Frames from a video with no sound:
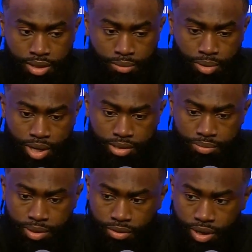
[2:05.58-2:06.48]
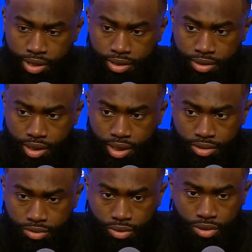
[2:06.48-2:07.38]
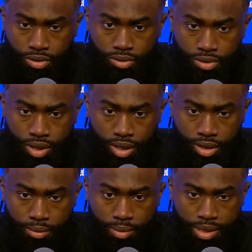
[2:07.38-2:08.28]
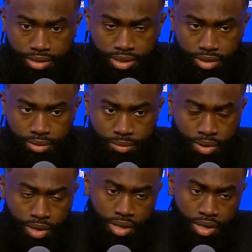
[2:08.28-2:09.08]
I think Brad has been great in his role as GM.